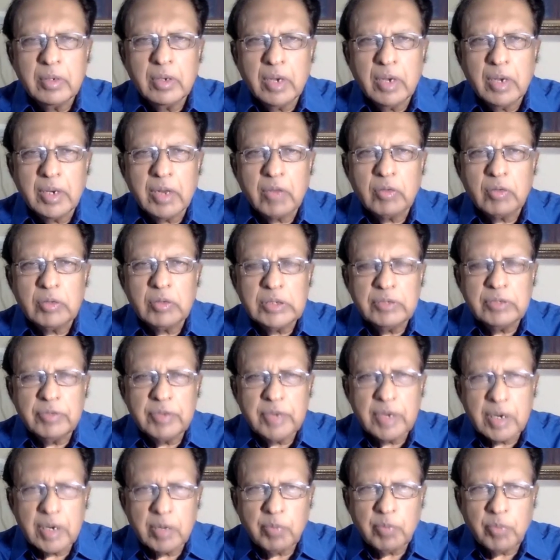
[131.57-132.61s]
And there was
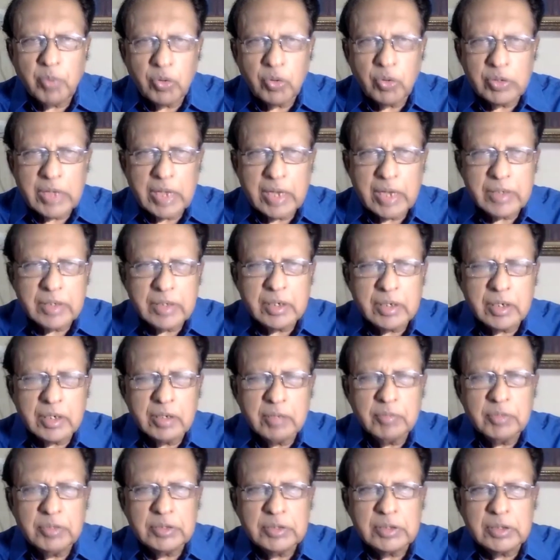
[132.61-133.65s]
even a report that uh,
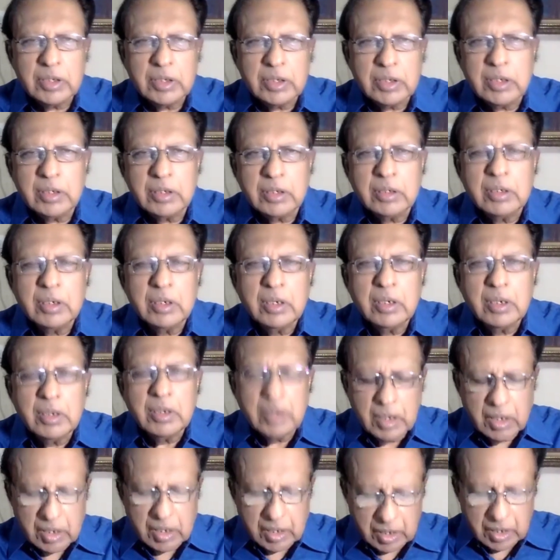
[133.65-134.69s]
Mr.
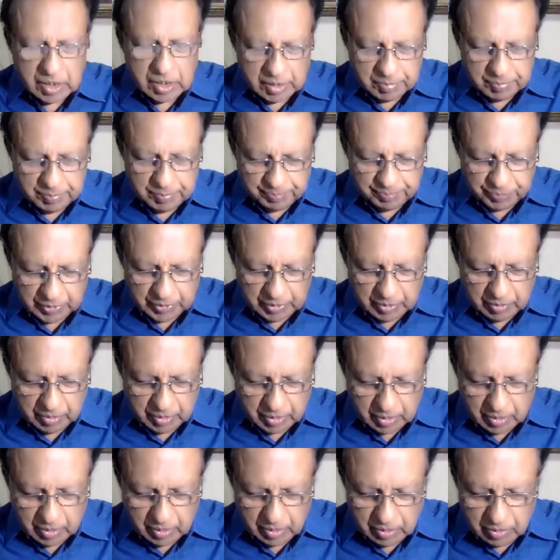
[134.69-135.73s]
Um,
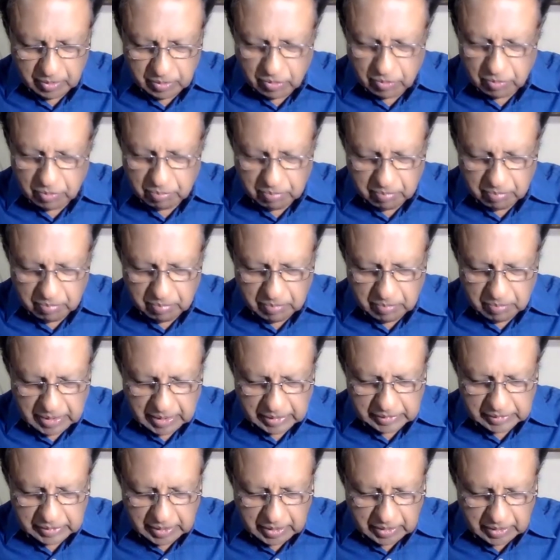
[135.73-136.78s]
you know,
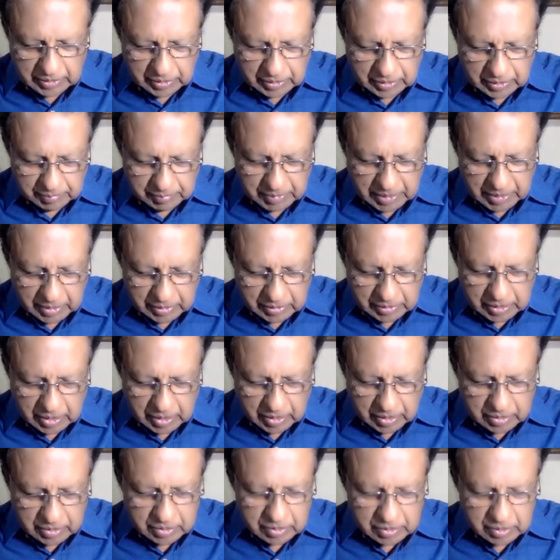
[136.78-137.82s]
Baradari,
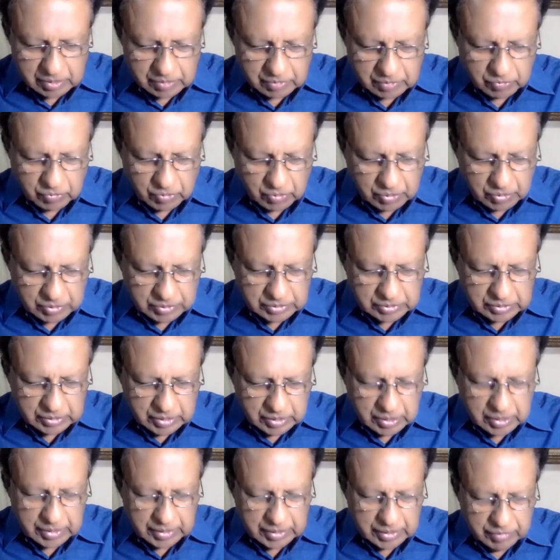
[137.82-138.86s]
Baradar was
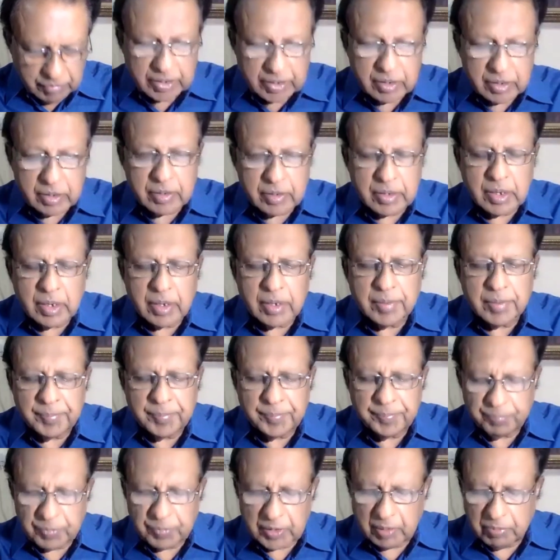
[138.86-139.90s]
uh, even
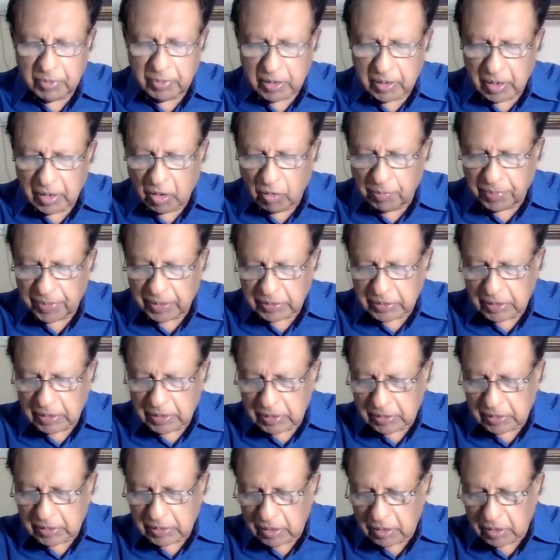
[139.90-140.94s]
um, the now
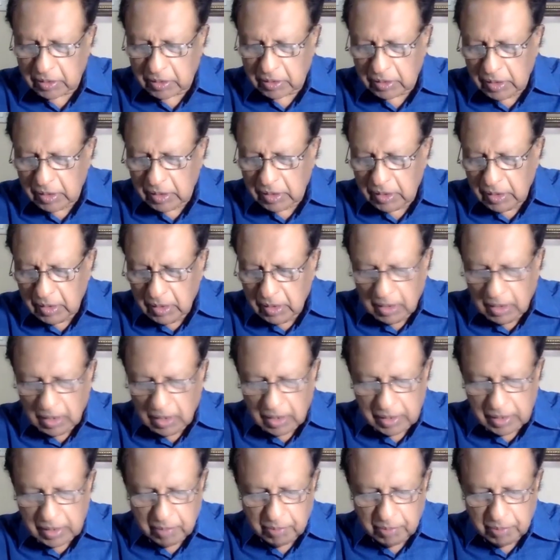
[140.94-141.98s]
present uh,
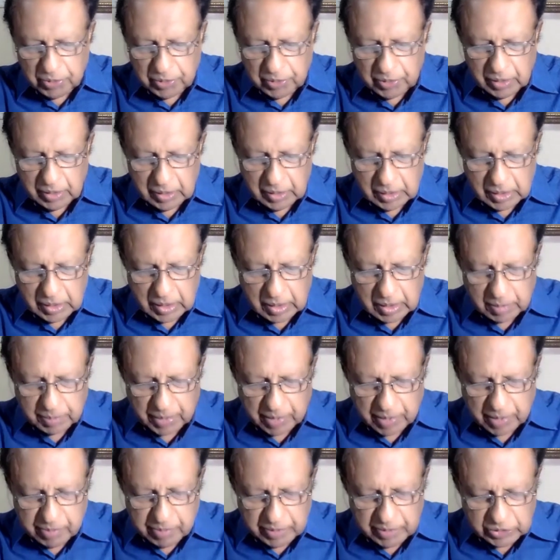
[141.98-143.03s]
uh, deputy uh,
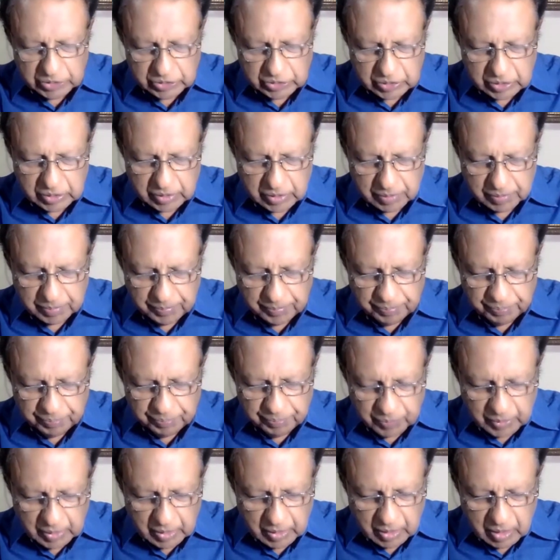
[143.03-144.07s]
prime minister
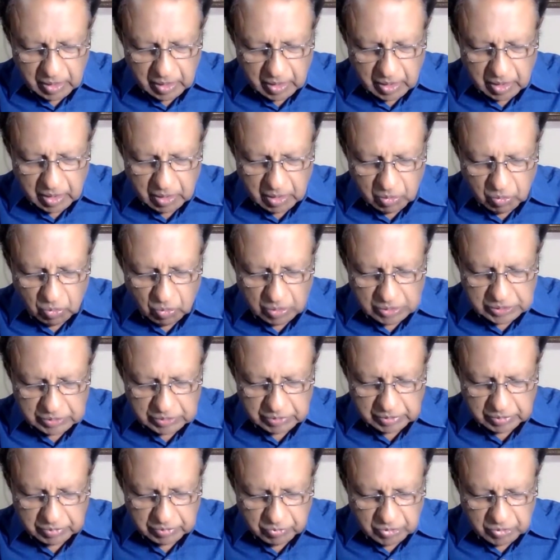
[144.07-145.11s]
was
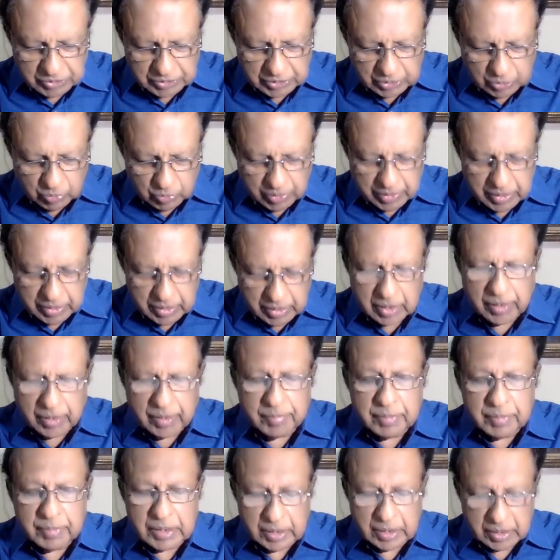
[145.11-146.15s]
was even
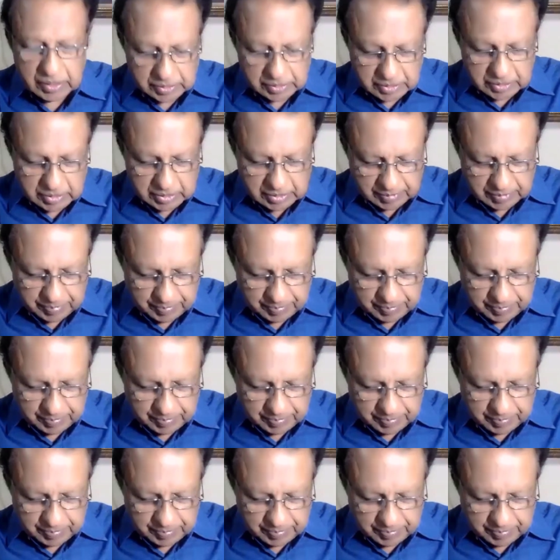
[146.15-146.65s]
hurt